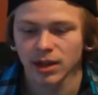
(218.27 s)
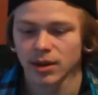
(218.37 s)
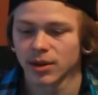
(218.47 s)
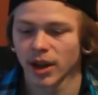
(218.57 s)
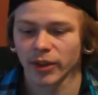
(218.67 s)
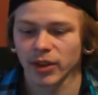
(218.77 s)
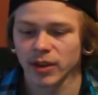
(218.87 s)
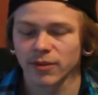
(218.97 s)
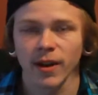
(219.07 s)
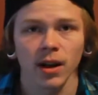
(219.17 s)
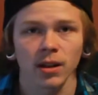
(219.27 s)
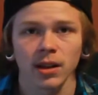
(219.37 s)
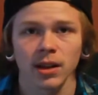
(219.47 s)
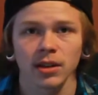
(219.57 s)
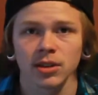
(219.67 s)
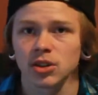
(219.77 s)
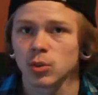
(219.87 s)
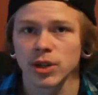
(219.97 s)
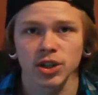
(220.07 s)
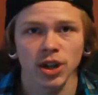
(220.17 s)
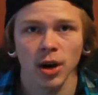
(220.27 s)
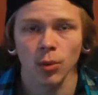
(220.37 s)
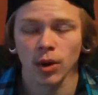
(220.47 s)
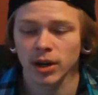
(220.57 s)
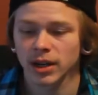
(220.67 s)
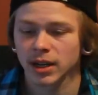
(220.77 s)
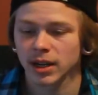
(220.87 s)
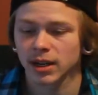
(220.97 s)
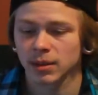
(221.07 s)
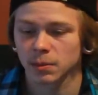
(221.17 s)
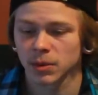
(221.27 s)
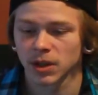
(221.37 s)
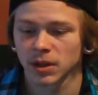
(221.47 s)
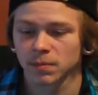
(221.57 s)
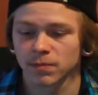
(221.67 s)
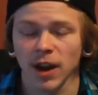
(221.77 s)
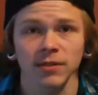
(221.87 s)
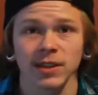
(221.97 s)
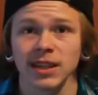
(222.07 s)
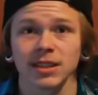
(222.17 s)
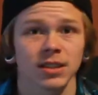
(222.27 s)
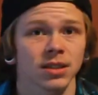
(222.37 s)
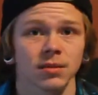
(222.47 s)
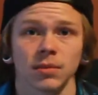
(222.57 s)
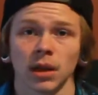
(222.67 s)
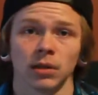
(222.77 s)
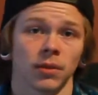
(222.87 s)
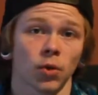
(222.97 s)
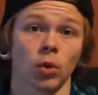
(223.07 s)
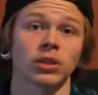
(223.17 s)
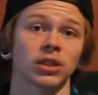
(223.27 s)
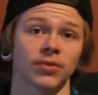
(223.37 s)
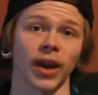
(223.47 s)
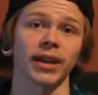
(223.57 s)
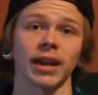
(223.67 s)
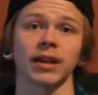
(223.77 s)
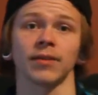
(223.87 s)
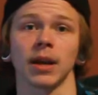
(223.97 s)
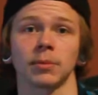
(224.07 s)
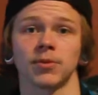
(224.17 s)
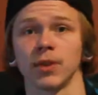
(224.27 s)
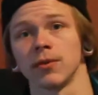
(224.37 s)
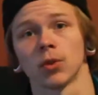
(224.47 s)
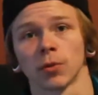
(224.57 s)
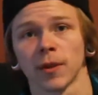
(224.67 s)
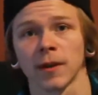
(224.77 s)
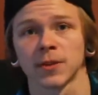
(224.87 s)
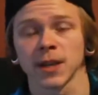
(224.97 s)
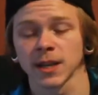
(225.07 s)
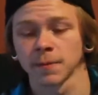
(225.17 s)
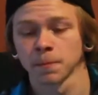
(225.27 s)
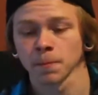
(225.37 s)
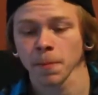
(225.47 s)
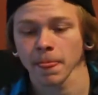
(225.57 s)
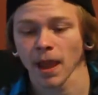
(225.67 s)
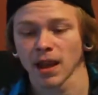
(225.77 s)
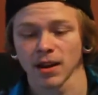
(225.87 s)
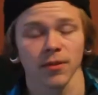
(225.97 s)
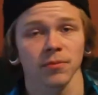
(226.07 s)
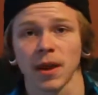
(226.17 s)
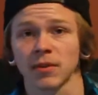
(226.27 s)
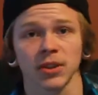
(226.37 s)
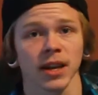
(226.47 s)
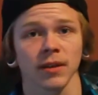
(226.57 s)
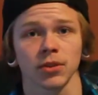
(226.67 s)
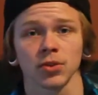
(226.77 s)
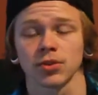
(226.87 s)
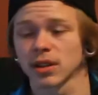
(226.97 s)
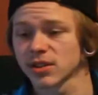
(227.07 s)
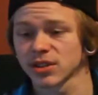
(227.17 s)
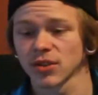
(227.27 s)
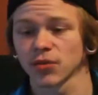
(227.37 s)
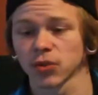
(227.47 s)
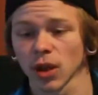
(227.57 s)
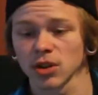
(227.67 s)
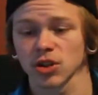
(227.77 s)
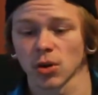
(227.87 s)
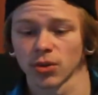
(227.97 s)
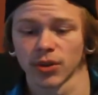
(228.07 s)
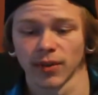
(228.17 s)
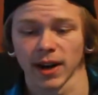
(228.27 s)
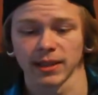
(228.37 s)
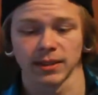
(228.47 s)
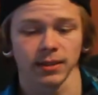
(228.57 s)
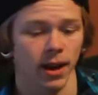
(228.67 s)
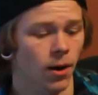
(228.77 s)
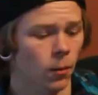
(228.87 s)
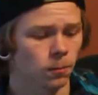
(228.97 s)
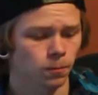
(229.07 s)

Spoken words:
Nothing failing, the switch not working. The 510s, of course, the Fat Daddy Vapes V4 510. And everything I've used has sit flush on the device. Now,